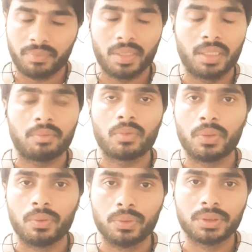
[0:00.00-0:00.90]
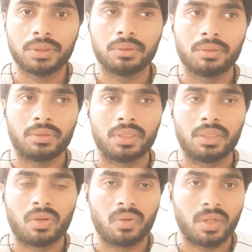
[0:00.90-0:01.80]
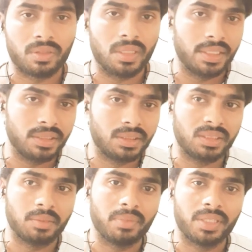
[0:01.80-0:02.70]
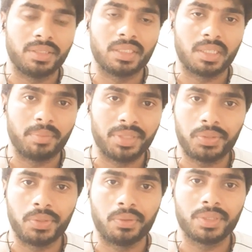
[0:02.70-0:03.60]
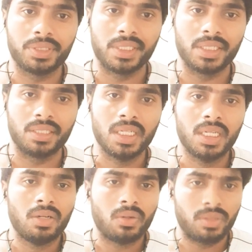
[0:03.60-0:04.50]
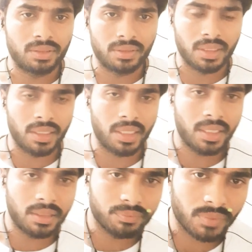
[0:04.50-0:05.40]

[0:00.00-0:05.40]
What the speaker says: like course, or is that a best university, or get